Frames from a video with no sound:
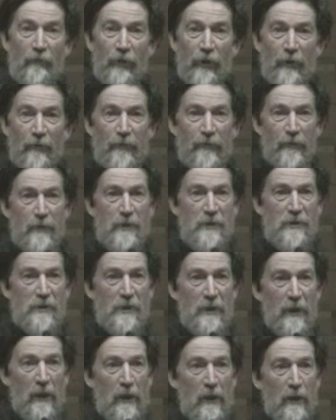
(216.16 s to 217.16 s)
For the
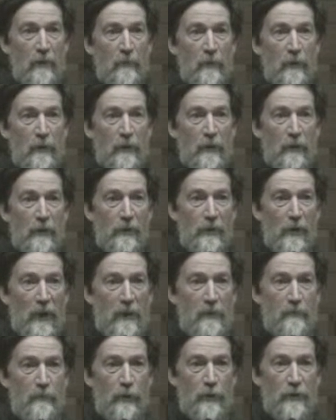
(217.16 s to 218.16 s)
first time,
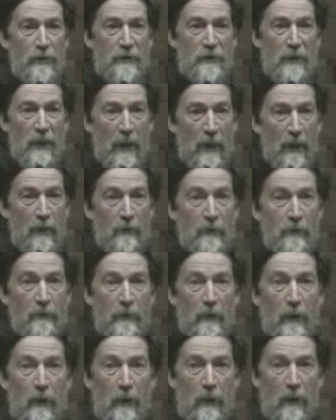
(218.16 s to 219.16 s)
they put down
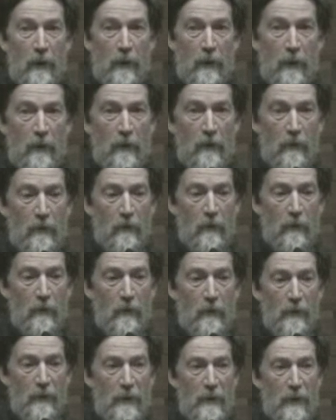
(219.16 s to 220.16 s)

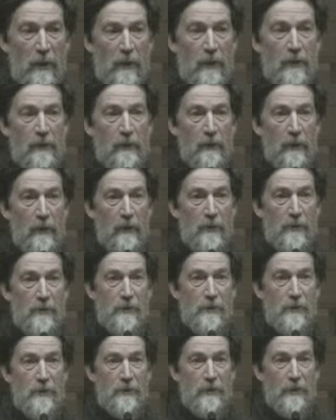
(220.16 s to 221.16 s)
the
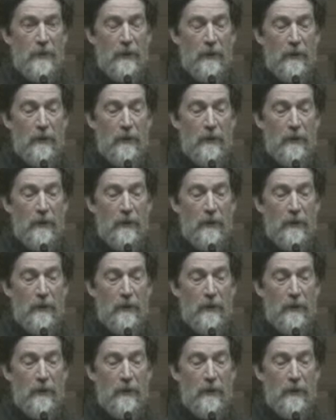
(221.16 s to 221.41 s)
guidelines that